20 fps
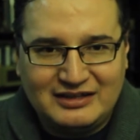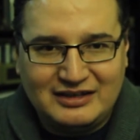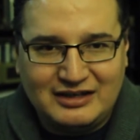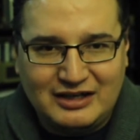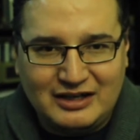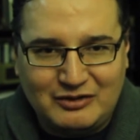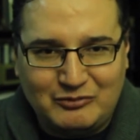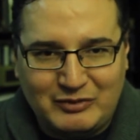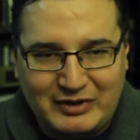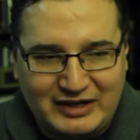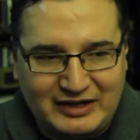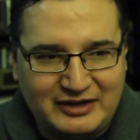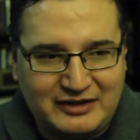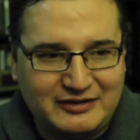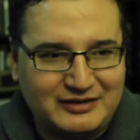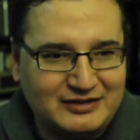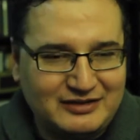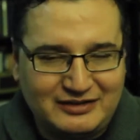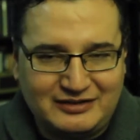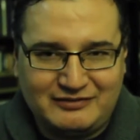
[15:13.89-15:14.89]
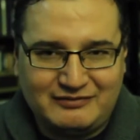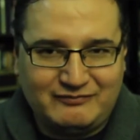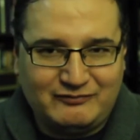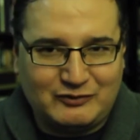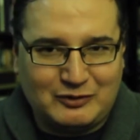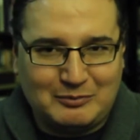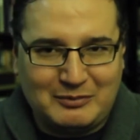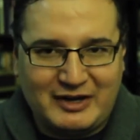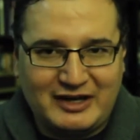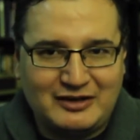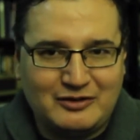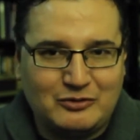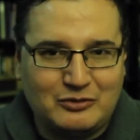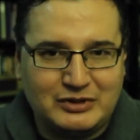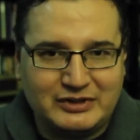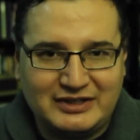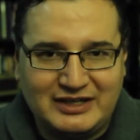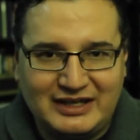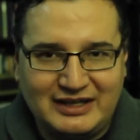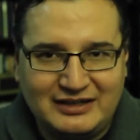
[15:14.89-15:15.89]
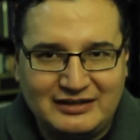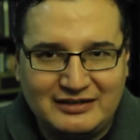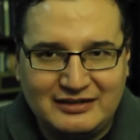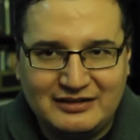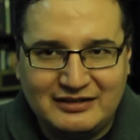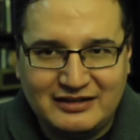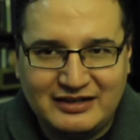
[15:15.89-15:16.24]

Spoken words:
waiting for my court date.